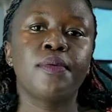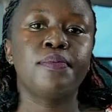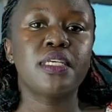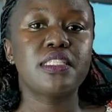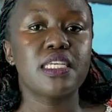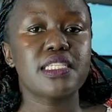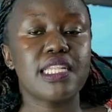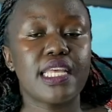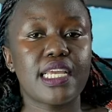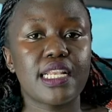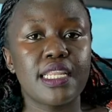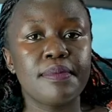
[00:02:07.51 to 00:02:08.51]
Mixtures
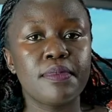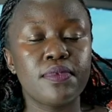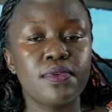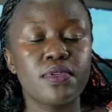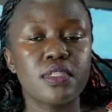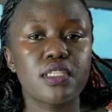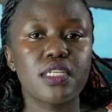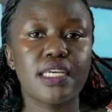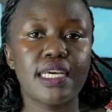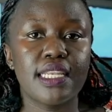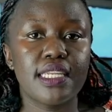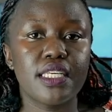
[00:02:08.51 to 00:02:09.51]
like lemon,
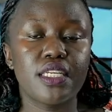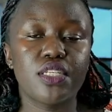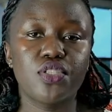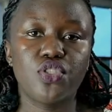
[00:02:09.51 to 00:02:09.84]
garlic,